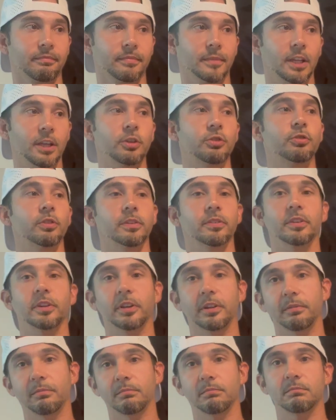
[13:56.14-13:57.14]

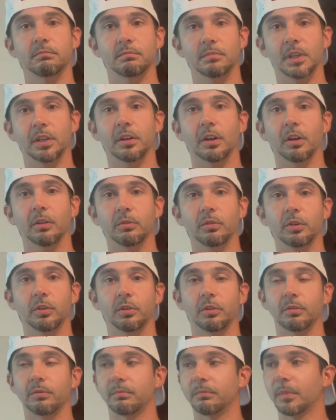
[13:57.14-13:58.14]
interested,
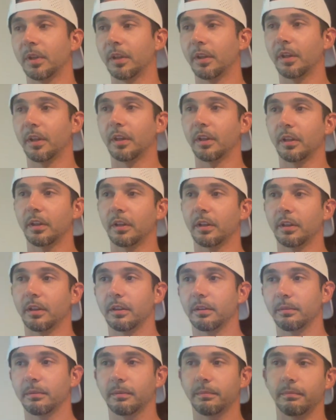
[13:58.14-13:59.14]
to
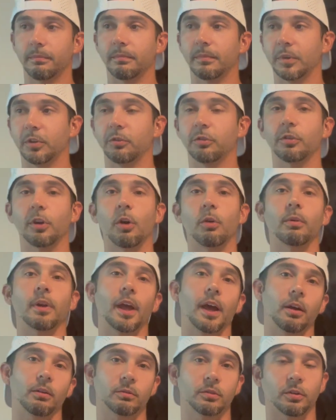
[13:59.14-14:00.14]
zone
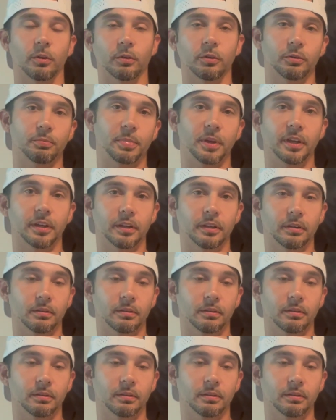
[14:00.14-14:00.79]
out, so to speak.